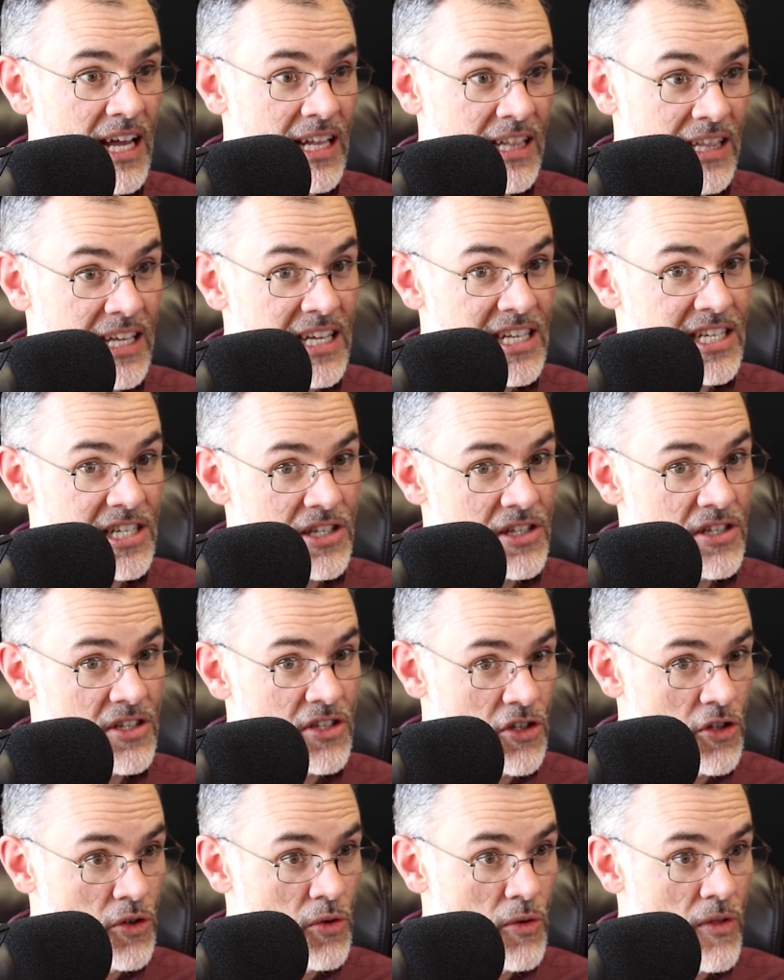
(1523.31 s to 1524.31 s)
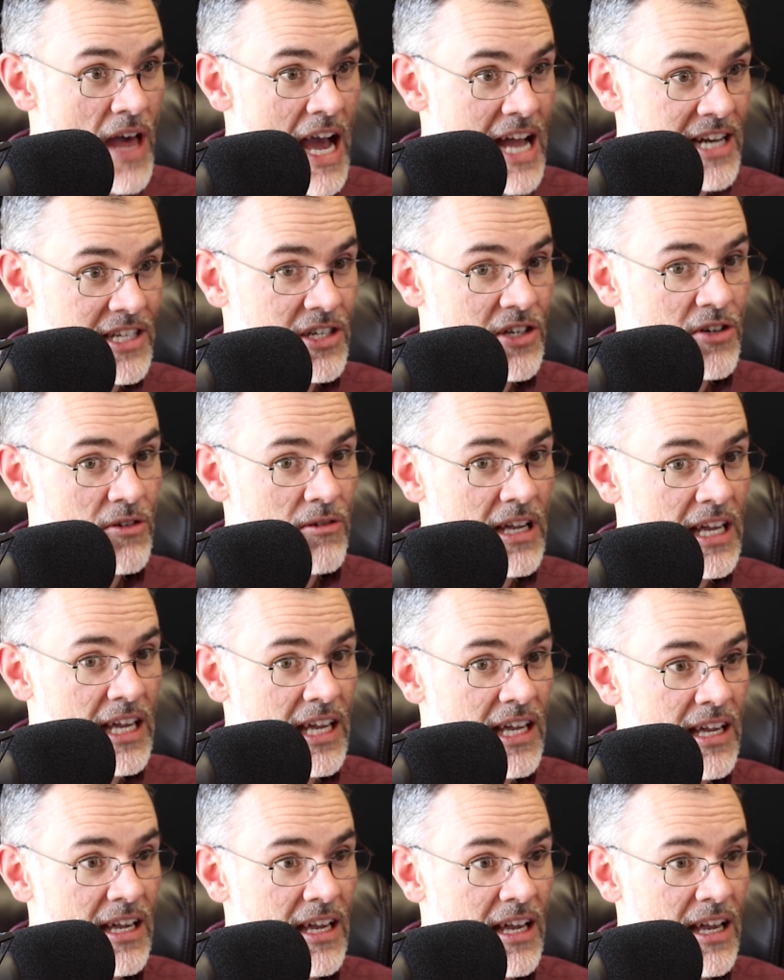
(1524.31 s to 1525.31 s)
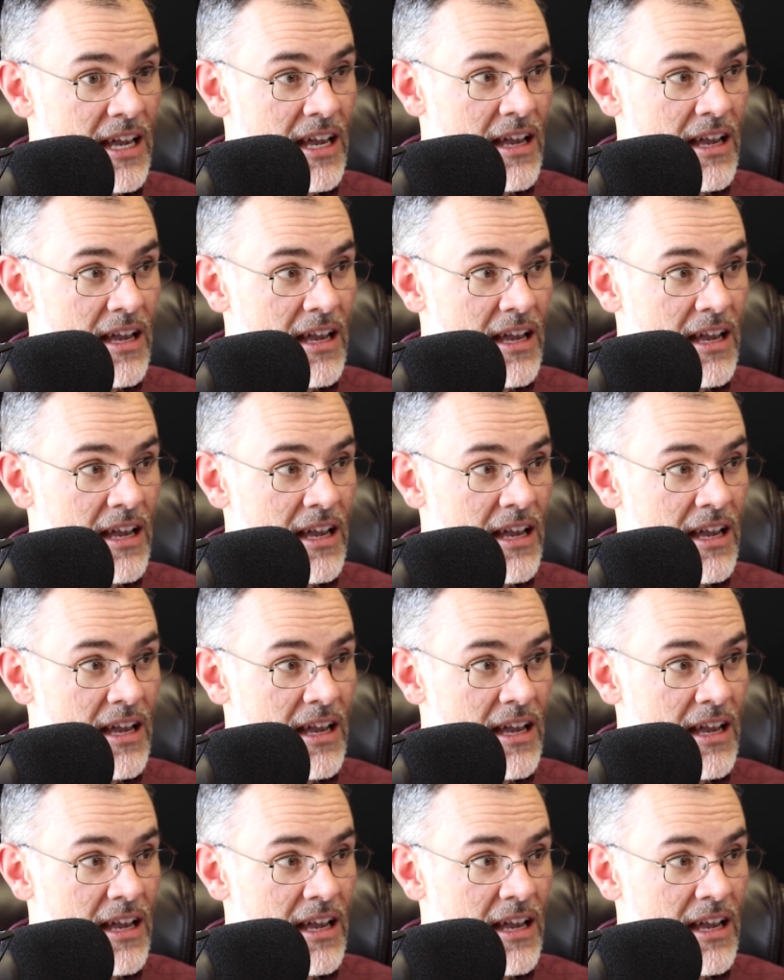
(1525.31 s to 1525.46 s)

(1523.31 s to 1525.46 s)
at least to that degree,